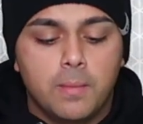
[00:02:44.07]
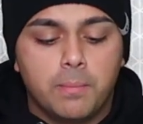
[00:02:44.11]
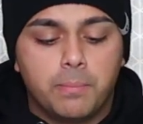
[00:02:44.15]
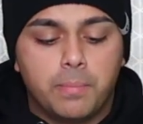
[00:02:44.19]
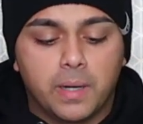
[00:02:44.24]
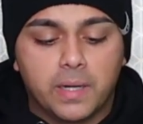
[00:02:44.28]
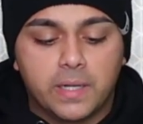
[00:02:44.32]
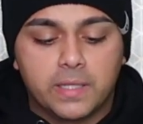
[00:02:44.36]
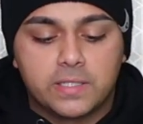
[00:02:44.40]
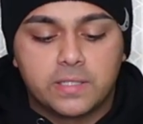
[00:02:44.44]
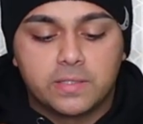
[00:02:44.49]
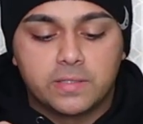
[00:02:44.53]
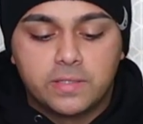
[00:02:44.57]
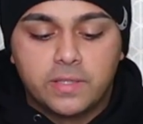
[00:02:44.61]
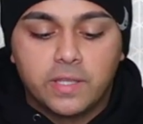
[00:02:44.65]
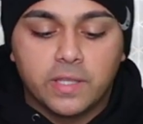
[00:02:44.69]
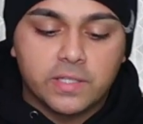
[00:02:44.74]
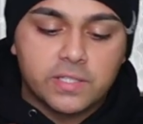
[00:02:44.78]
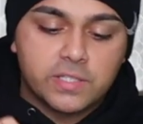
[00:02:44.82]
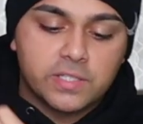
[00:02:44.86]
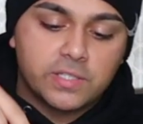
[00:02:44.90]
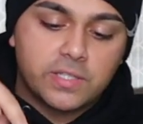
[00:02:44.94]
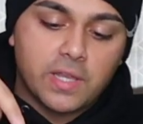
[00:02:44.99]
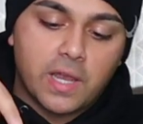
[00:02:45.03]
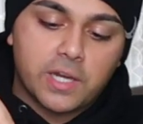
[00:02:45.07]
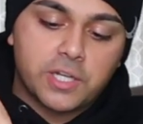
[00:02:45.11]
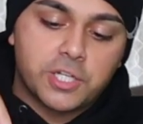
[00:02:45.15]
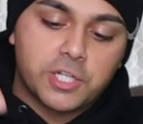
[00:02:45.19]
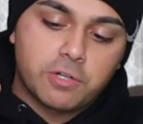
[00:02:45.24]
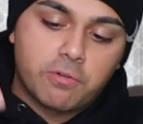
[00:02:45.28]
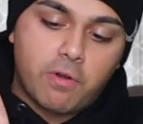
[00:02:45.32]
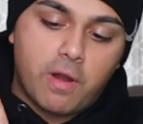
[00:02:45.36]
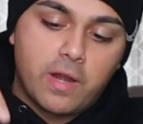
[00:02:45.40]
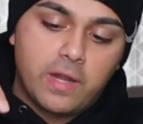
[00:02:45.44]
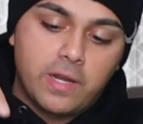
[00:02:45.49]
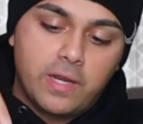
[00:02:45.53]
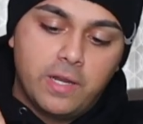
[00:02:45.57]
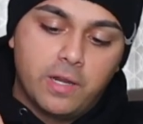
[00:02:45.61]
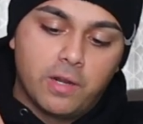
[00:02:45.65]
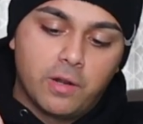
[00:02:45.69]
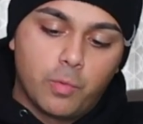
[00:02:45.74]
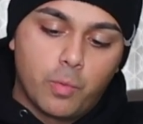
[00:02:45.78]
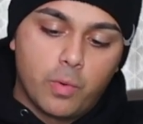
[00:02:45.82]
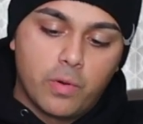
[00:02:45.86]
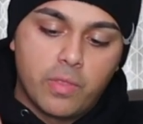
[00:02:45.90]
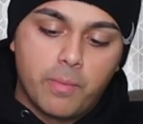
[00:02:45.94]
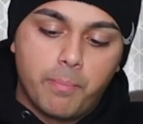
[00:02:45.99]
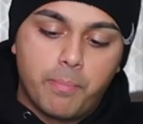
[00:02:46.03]
but it's this section right
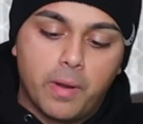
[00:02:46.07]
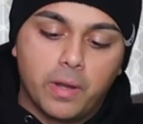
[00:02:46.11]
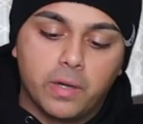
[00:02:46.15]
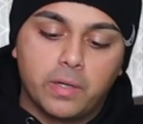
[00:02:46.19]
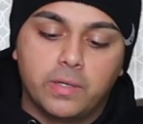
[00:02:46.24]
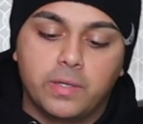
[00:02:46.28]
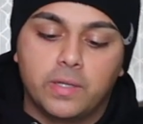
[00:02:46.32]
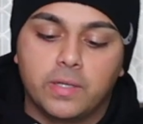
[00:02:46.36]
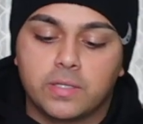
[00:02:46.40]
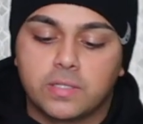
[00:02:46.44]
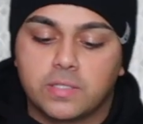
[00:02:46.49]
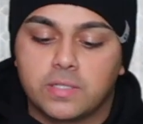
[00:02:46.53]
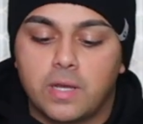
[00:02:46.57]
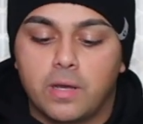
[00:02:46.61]
here where the button is.